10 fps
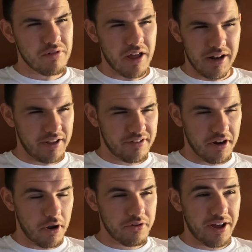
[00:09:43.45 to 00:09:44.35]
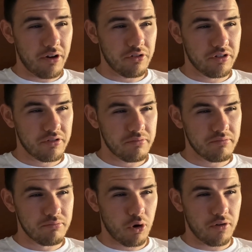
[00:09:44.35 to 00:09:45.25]
at least in hotels
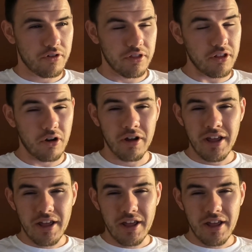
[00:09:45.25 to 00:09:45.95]
more often than not,